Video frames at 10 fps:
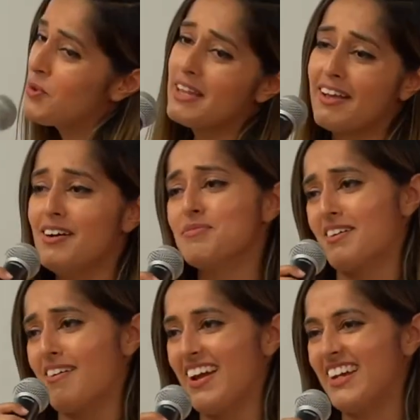legal, I'm
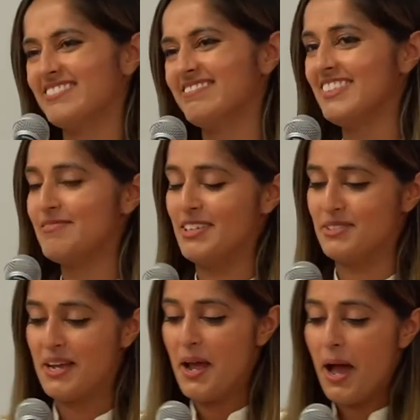sorry. I'm
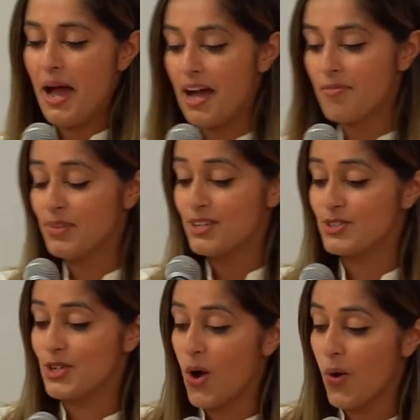used.
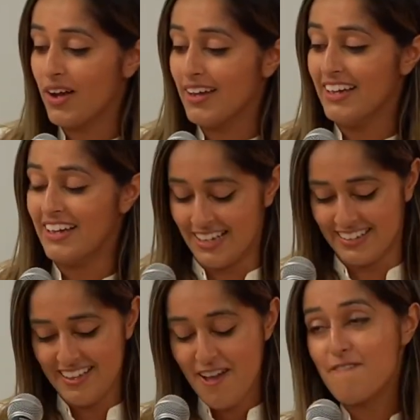So
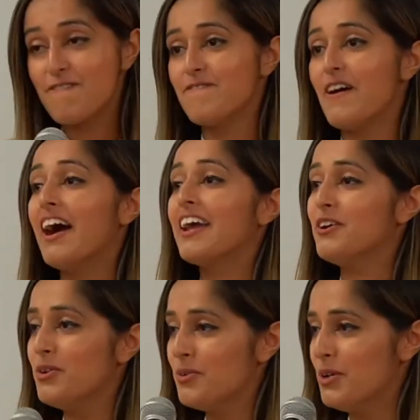
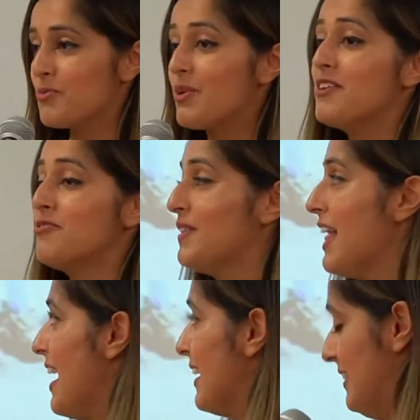final red
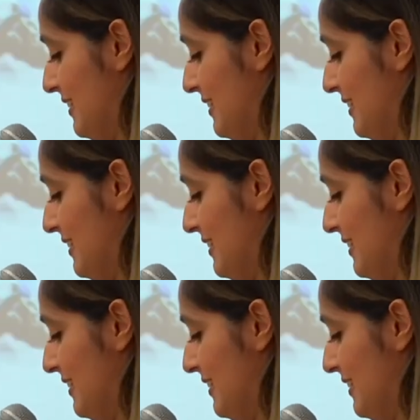flag